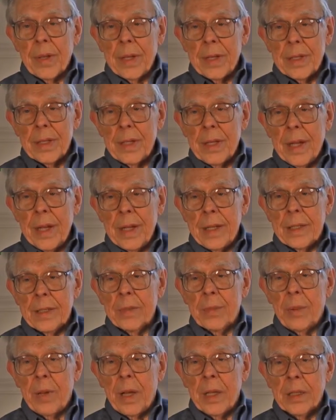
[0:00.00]
as light
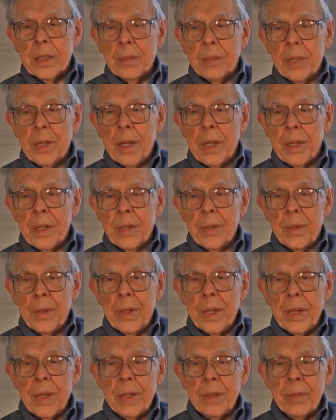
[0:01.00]
as possible. Mm-hmm. I knew
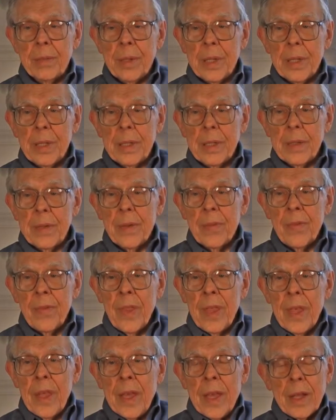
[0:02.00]
that.
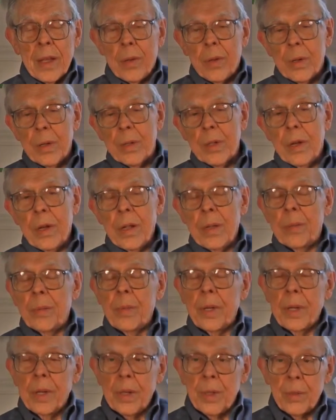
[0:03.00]
And of course, all the
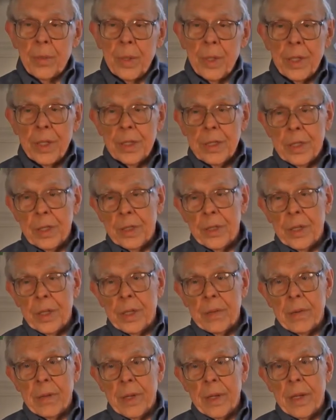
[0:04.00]
mail we
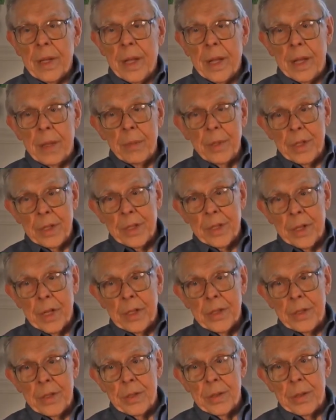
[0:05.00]
generated had to be
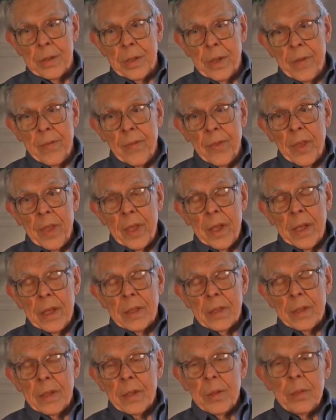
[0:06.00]
censored.
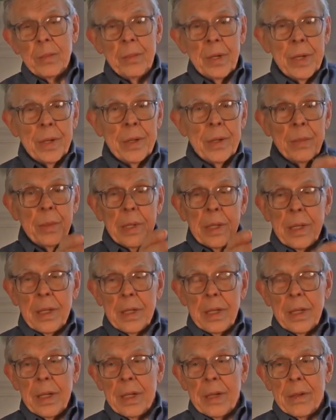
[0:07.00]
So Mary would
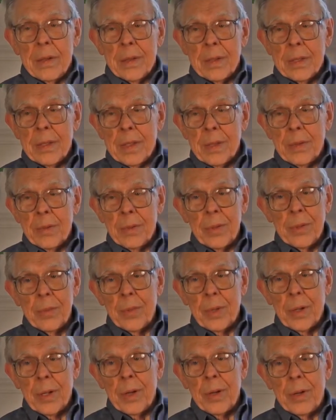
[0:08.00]
get letters
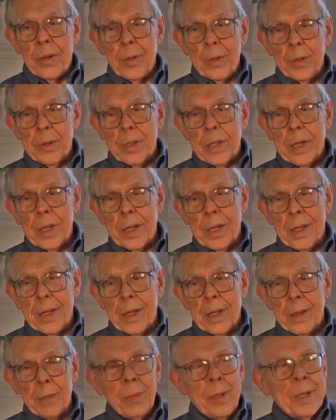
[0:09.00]
with holes cut
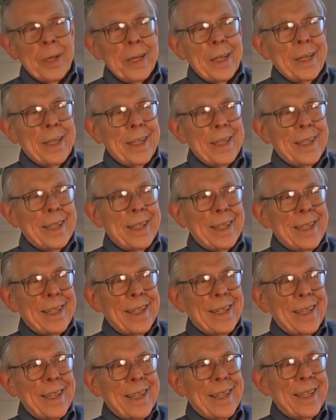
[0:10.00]
in
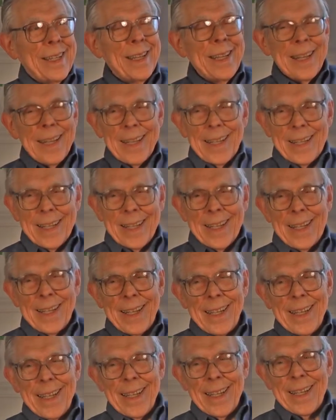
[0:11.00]

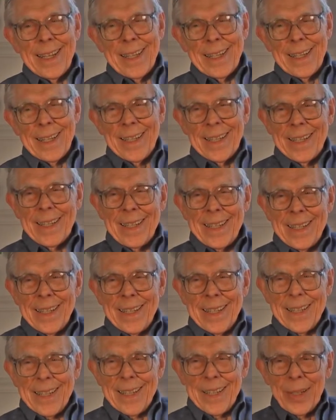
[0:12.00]

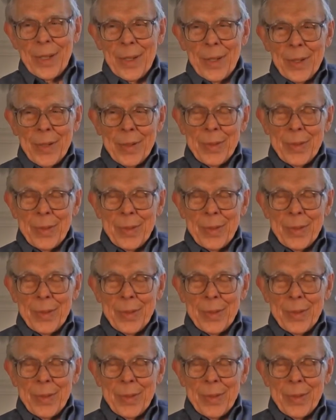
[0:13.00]
them.